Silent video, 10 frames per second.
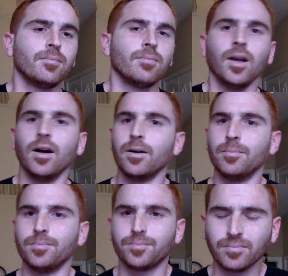
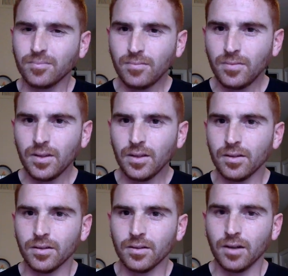Um,
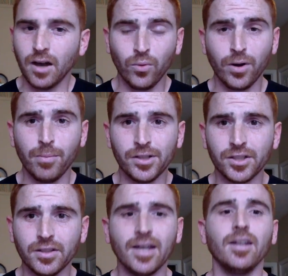I want to
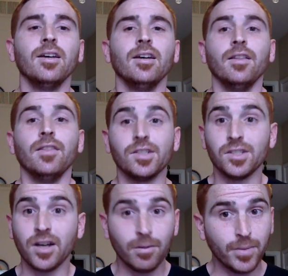mention that this is
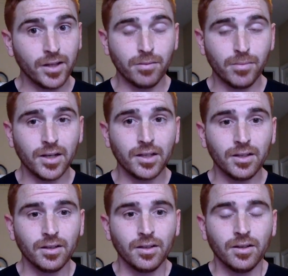not about the money.
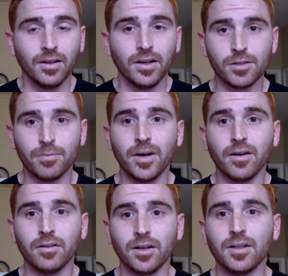It's
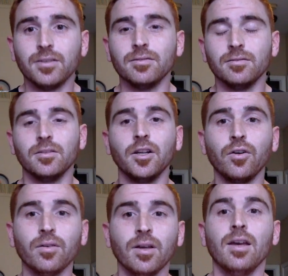about, uh, you
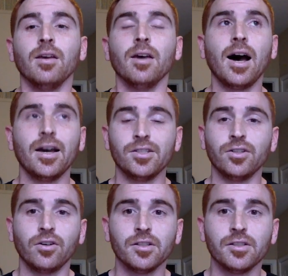know, I as an
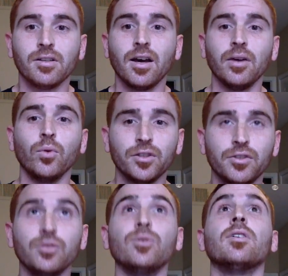artist, I want
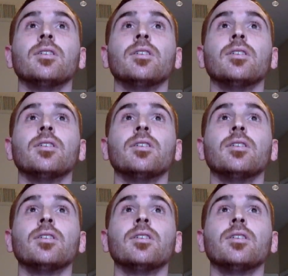to